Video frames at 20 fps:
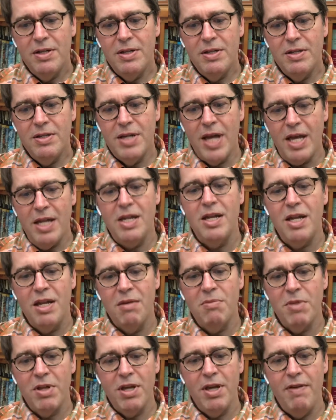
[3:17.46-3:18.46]
Nate and
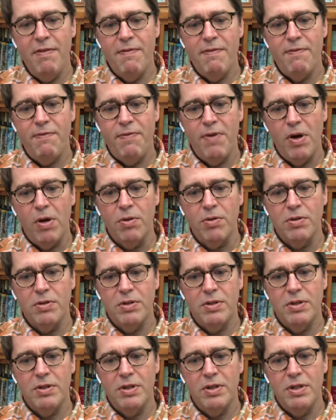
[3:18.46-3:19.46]
Emily felt
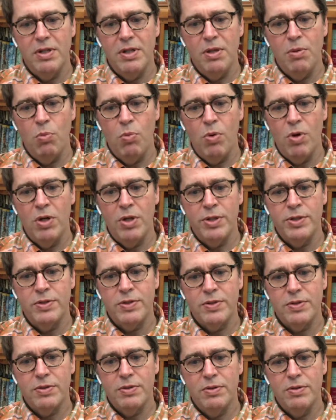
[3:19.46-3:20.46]
it
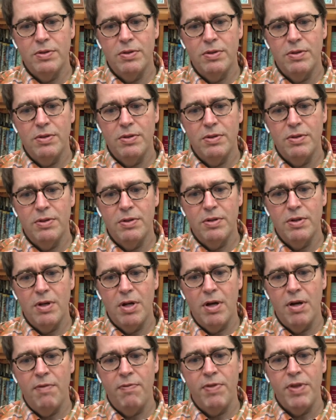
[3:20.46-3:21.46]
was
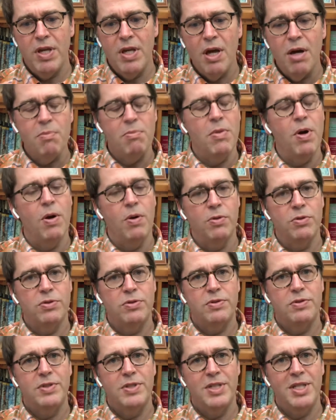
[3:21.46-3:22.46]
of the utmost
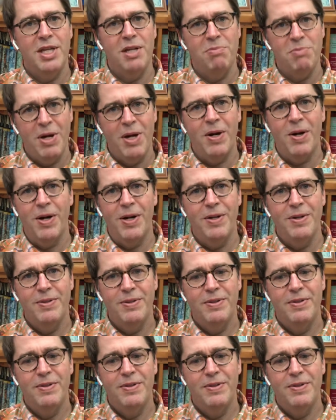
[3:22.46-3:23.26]
to get married.